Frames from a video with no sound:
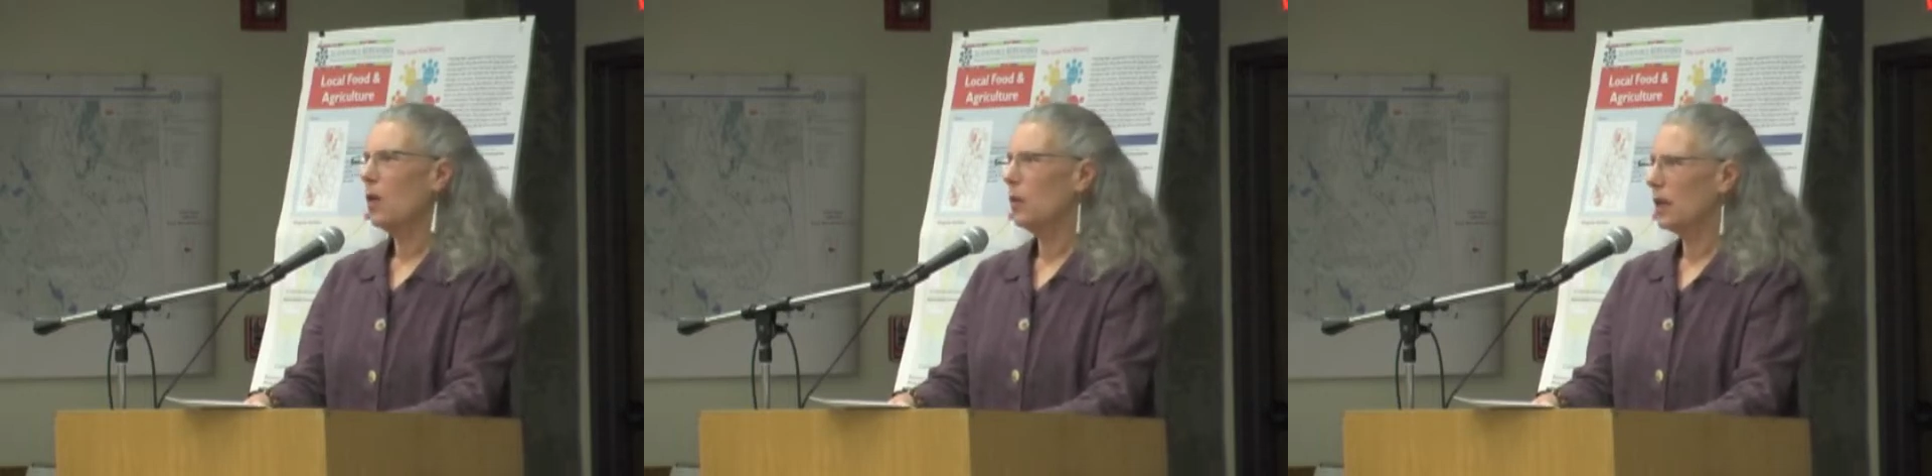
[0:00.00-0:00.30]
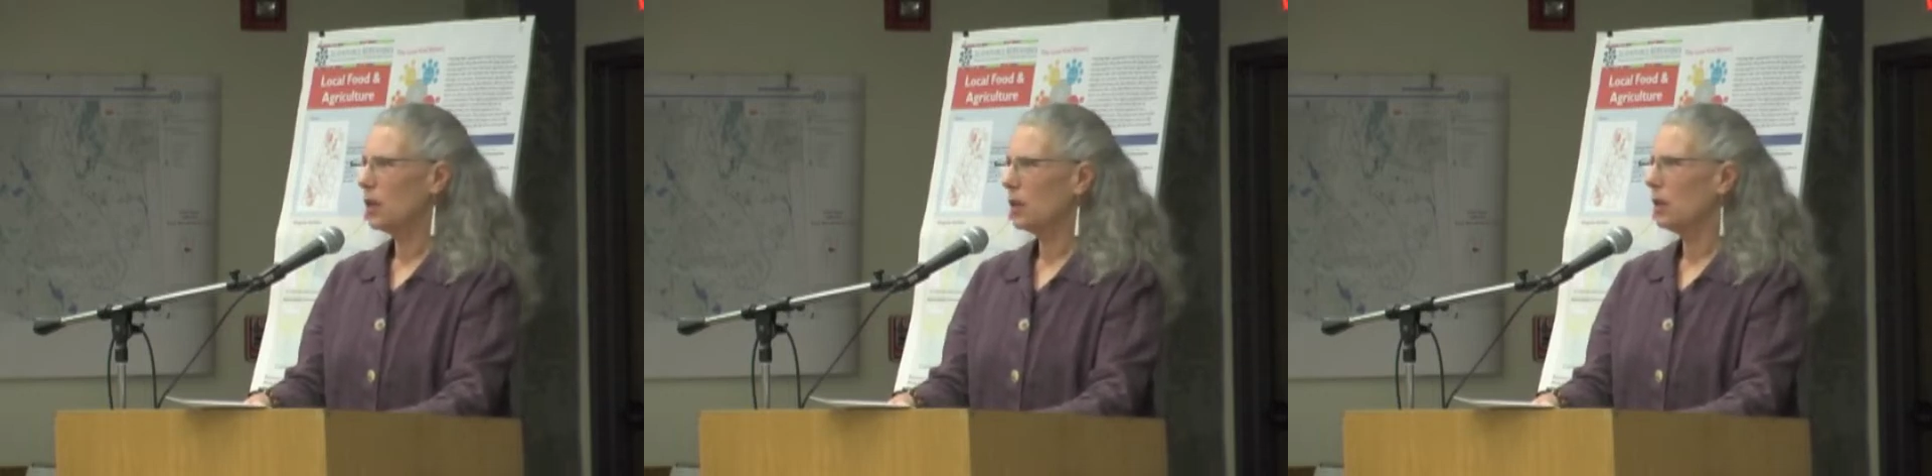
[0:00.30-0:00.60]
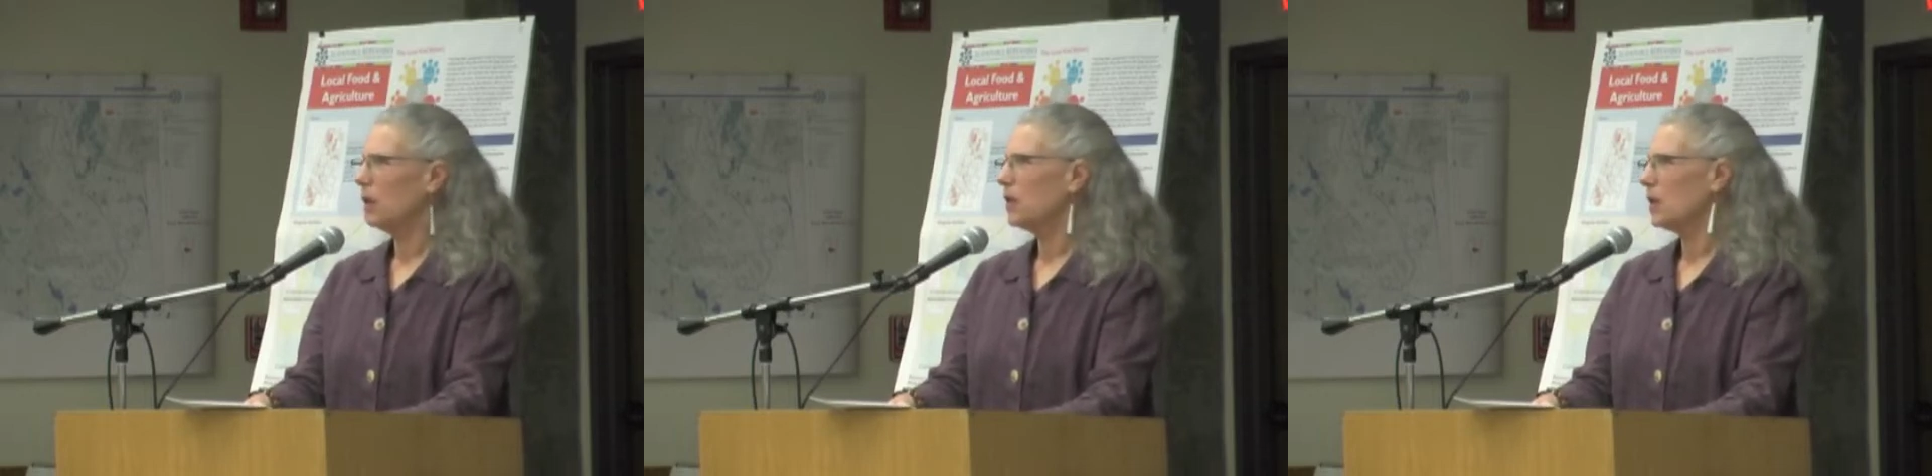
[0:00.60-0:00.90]

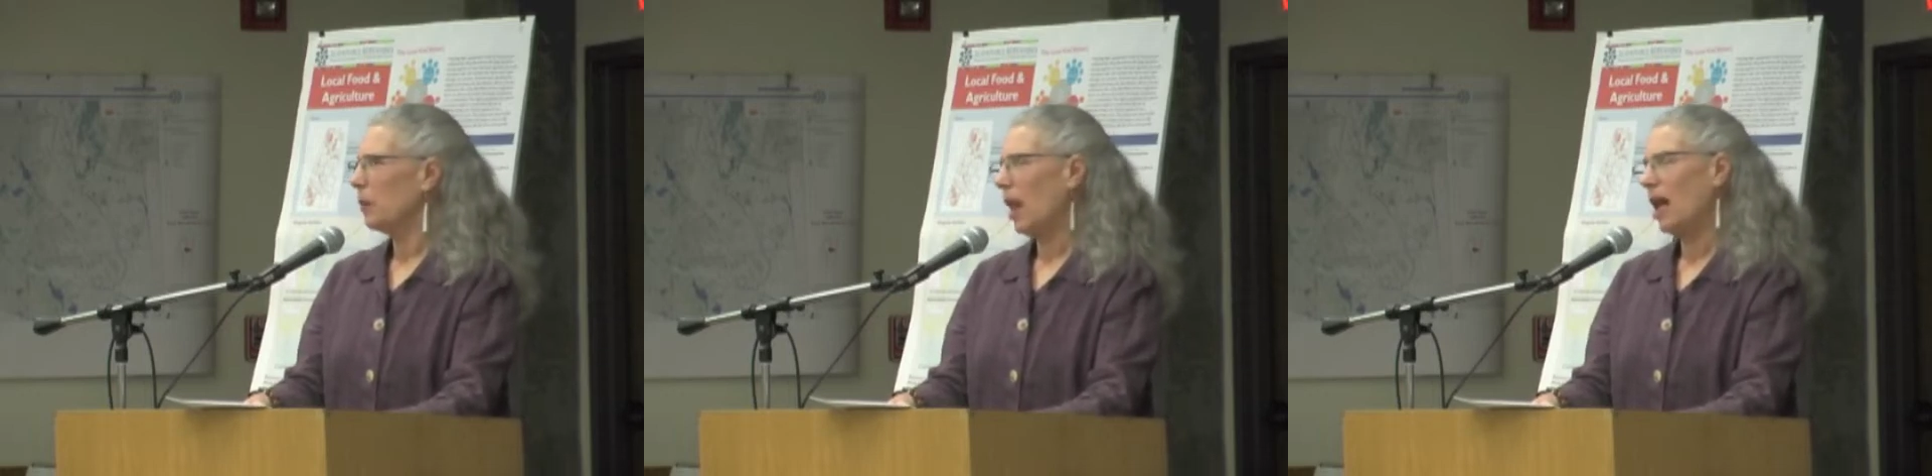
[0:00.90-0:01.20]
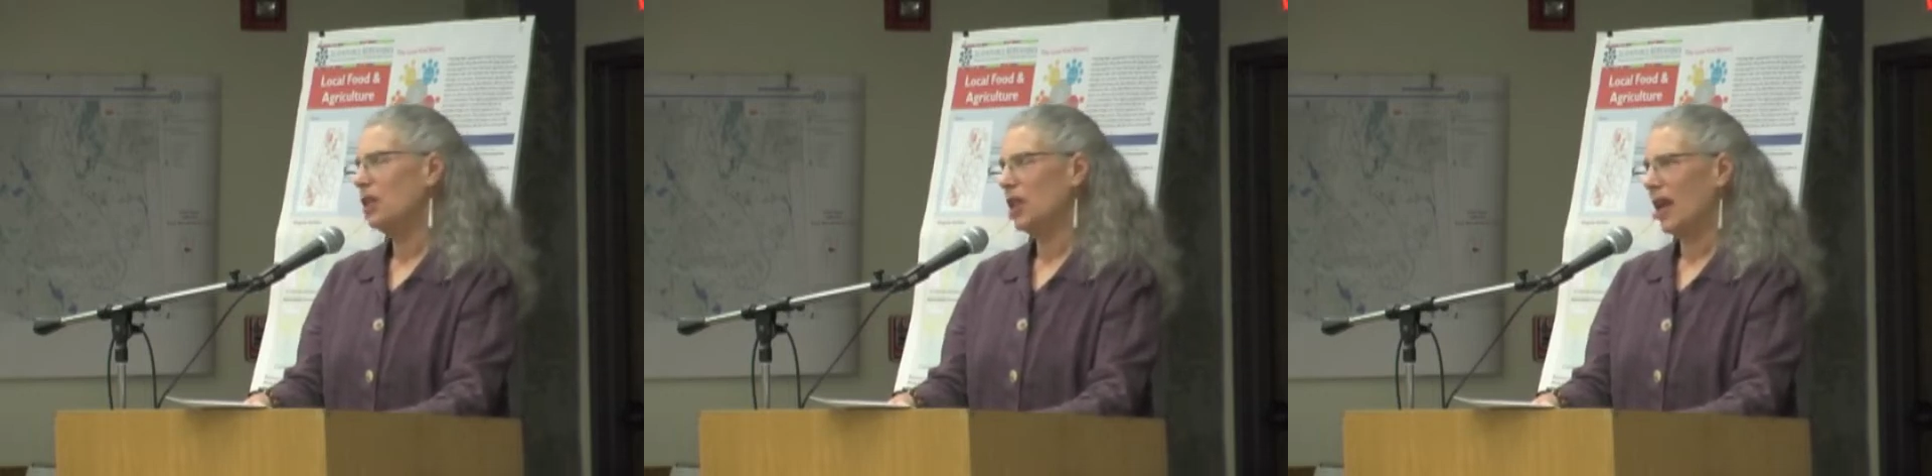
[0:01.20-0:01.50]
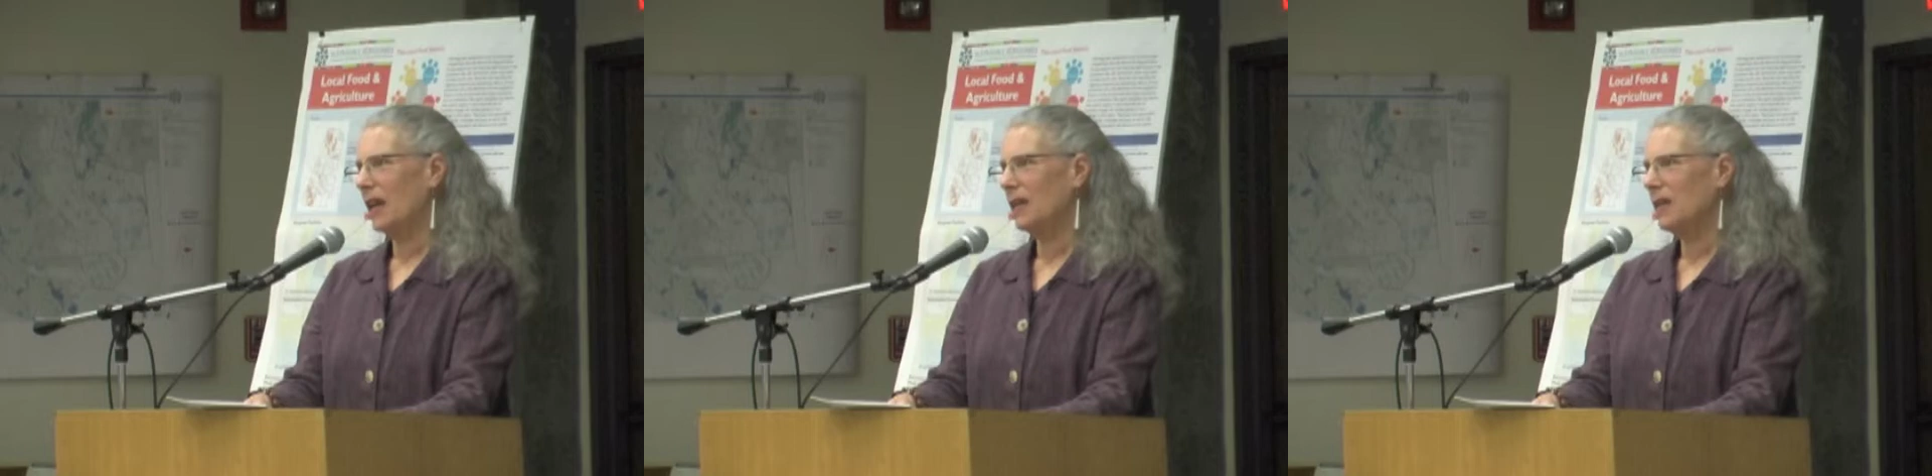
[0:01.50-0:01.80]
regional supply
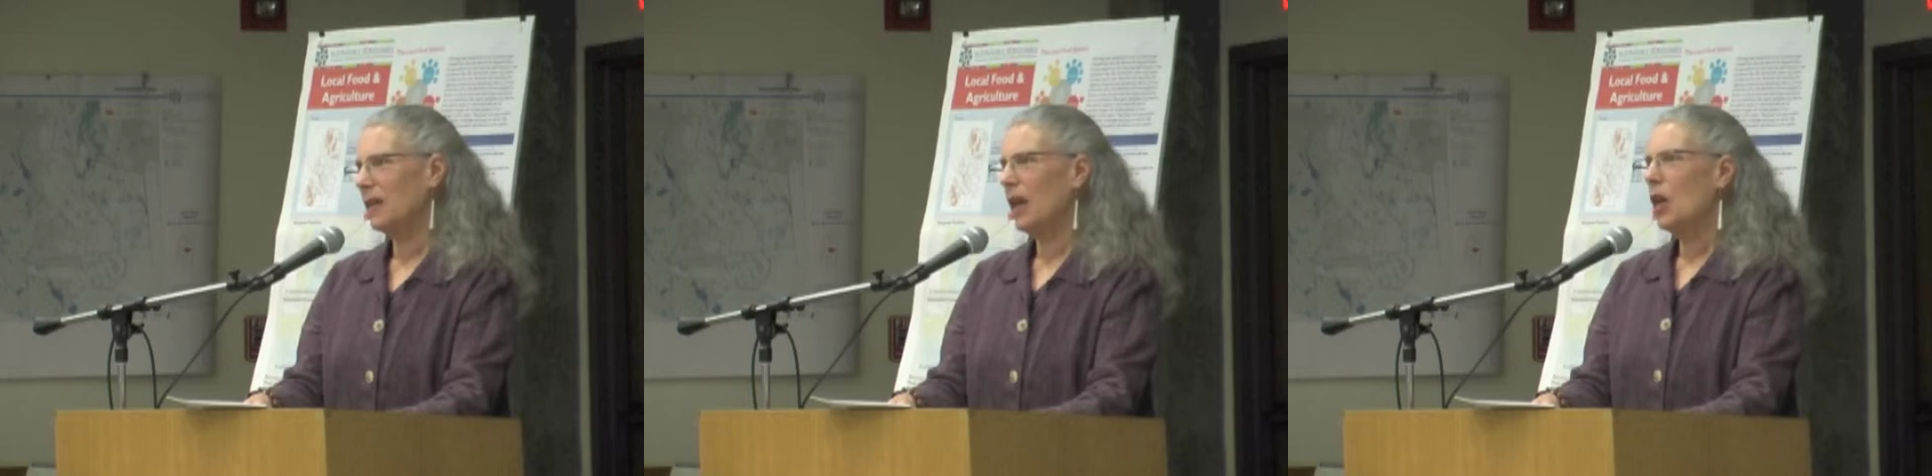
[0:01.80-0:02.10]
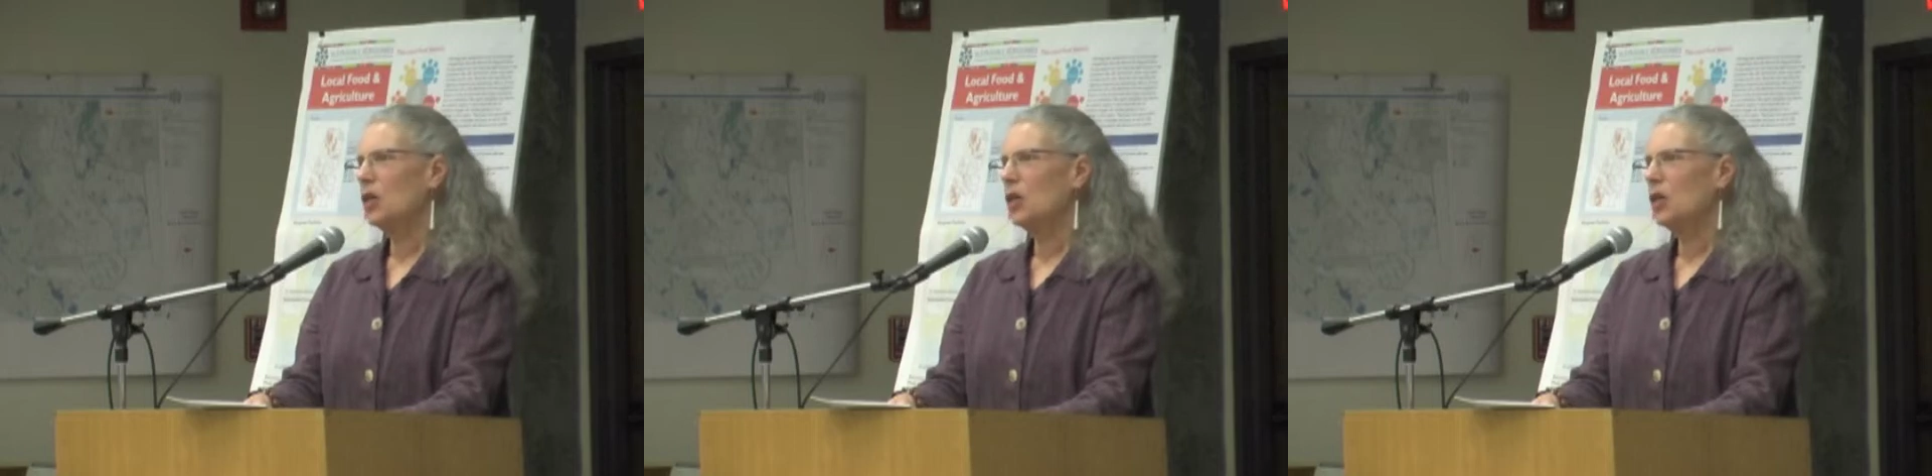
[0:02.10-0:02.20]
chains